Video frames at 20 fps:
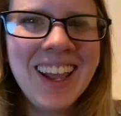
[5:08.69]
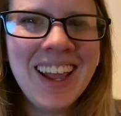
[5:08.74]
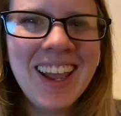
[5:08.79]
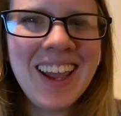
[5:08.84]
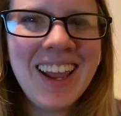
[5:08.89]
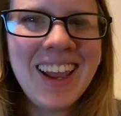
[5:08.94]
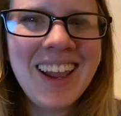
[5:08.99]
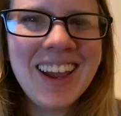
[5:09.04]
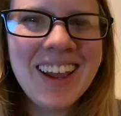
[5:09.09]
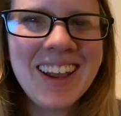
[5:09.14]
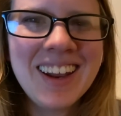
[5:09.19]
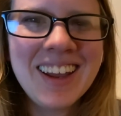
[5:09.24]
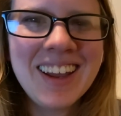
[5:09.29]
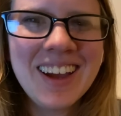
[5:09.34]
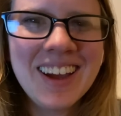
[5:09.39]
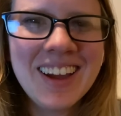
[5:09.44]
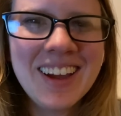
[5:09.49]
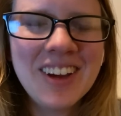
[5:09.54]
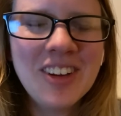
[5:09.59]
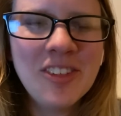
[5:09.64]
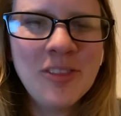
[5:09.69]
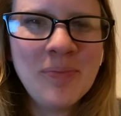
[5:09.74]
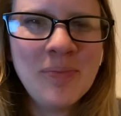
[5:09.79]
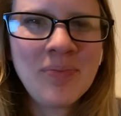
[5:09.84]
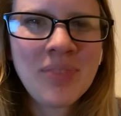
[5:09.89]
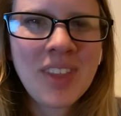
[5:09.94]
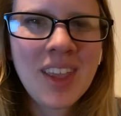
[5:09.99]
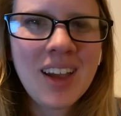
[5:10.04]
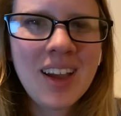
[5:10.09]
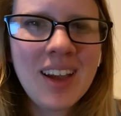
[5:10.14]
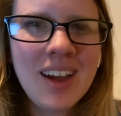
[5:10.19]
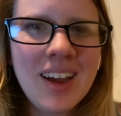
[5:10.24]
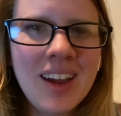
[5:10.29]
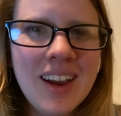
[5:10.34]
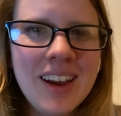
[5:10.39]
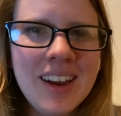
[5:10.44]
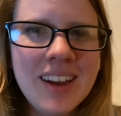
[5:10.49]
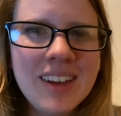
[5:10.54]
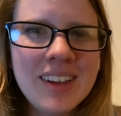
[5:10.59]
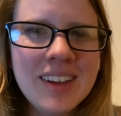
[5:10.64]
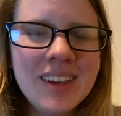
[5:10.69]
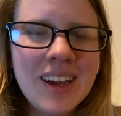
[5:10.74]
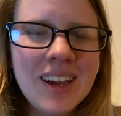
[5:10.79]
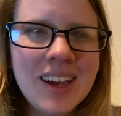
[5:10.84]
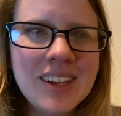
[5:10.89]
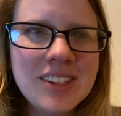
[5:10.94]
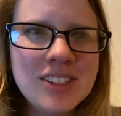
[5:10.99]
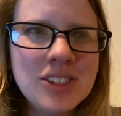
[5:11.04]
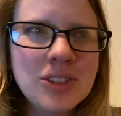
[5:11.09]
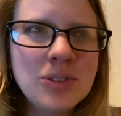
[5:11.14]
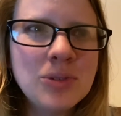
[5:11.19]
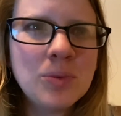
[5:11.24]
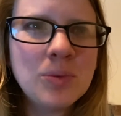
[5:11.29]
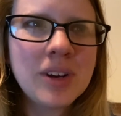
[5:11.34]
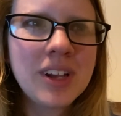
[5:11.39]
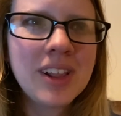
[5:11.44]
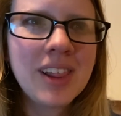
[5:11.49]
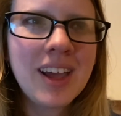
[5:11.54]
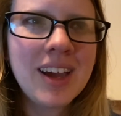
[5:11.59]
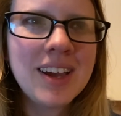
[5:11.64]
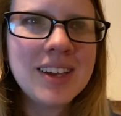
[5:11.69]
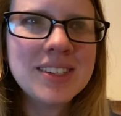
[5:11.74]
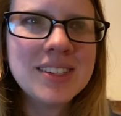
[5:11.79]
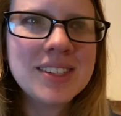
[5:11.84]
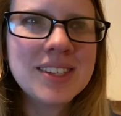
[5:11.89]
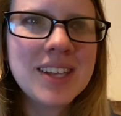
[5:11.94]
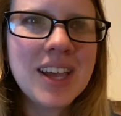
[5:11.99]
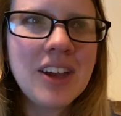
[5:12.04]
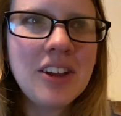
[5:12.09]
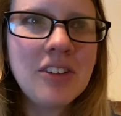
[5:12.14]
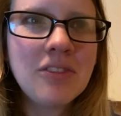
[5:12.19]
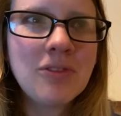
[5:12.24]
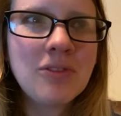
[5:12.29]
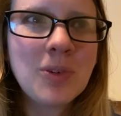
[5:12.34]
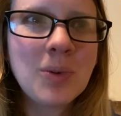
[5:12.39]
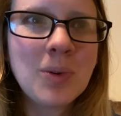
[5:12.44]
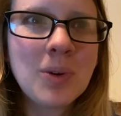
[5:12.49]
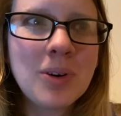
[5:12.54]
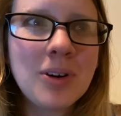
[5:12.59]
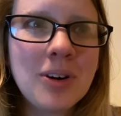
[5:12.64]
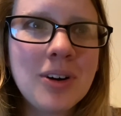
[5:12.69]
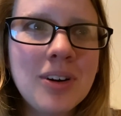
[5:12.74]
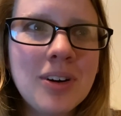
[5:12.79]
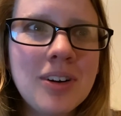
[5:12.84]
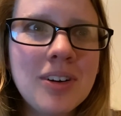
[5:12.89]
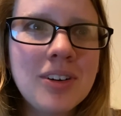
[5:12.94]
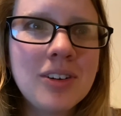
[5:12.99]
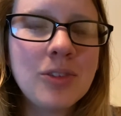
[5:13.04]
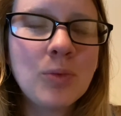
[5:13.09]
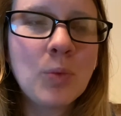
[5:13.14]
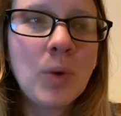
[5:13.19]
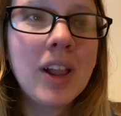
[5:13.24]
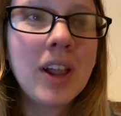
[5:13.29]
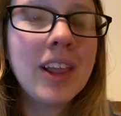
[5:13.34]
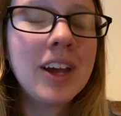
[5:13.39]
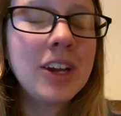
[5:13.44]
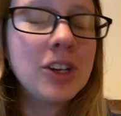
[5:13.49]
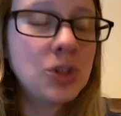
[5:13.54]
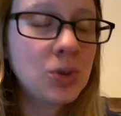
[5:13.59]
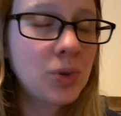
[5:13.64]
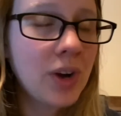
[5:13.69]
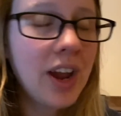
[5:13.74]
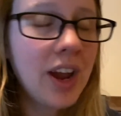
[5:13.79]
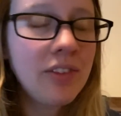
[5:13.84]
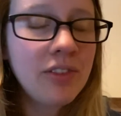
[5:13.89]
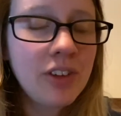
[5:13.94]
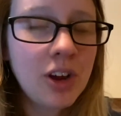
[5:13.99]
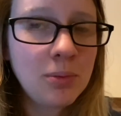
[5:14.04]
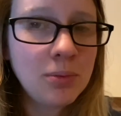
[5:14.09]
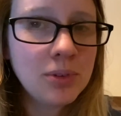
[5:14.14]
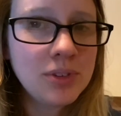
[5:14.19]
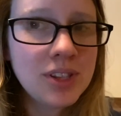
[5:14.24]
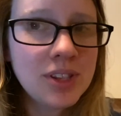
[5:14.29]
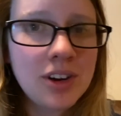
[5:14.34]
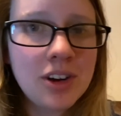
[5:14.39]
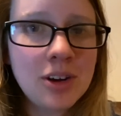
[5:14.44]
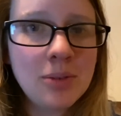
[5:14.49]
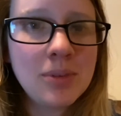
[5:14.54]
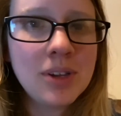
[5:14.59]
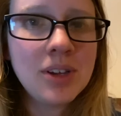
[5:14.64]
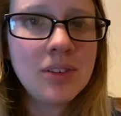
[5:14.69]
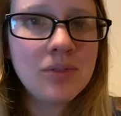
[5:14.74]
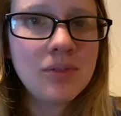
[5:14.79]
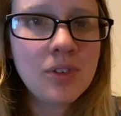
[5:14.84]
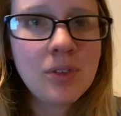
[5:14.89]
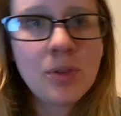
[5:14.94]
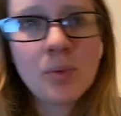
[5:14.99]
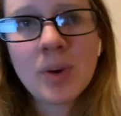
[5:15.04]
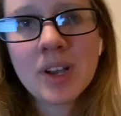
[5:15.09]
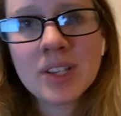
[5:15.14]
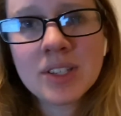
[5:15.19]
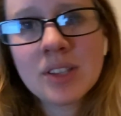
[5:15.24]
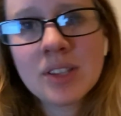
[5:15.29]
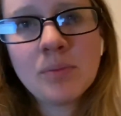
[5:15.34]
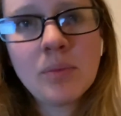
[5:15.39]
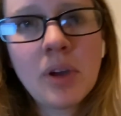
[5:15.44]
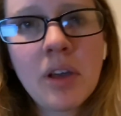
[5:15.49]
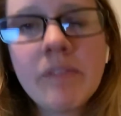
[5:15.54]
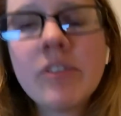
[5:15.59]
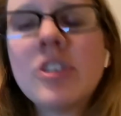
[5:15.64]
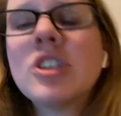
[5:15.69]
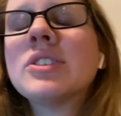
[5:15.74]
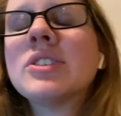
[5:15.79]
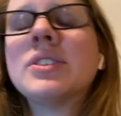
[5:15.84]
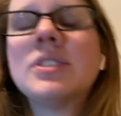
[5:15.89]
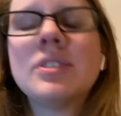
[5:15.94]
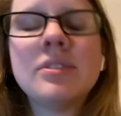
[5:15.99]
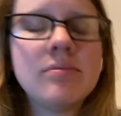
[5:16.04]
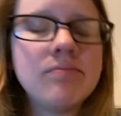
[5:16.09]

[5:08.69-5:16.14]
And I do realize that while I draft couples therapy for the rest of the month just to